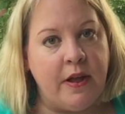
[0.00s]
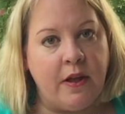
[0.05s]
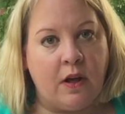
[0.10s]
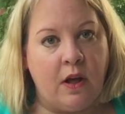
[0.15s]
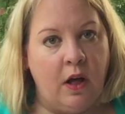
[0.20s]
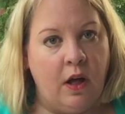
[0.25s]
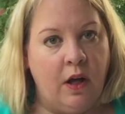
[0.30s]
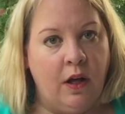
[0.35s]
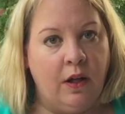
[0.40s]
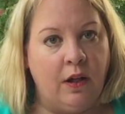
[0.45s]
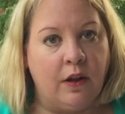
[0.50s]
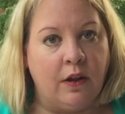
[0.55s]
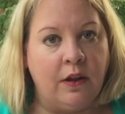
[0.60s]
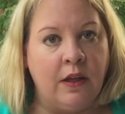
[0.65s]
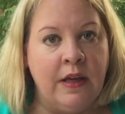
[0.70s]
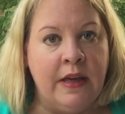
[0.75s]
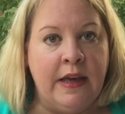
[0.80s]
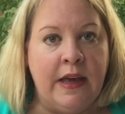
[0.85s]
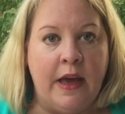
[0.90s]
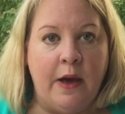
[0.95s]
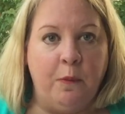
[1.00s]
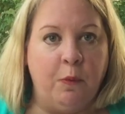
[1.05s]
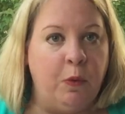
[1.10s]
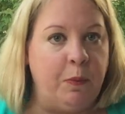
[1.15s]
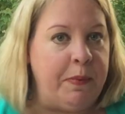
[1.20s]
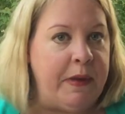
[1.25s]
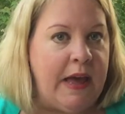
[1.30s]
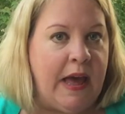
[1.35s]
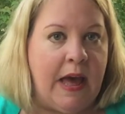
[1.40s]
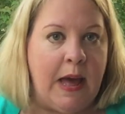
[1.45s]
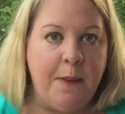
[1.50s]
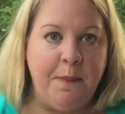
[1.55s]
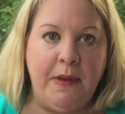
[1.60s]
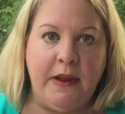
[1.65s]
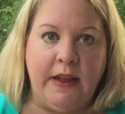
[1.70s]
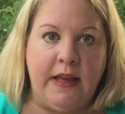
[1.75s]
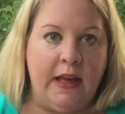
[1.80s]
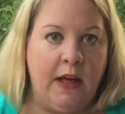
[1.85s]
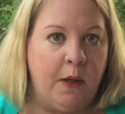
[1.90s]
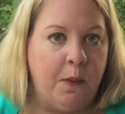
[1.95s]
a call, and we'll be happy
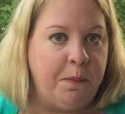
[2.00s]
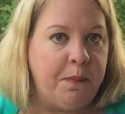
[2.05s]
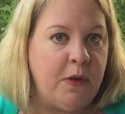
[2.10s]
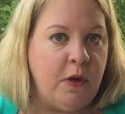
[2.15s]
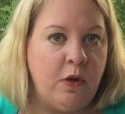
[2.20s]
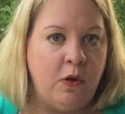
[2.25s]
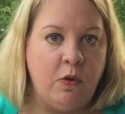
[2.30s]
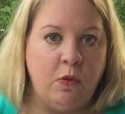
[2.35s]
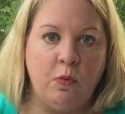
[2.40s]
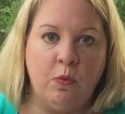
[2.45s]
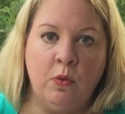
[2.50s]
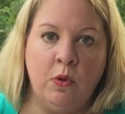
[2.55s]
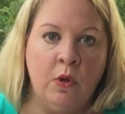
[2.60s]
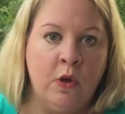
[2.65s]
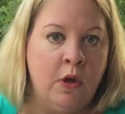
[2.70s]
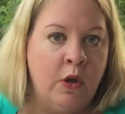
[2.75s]
to help you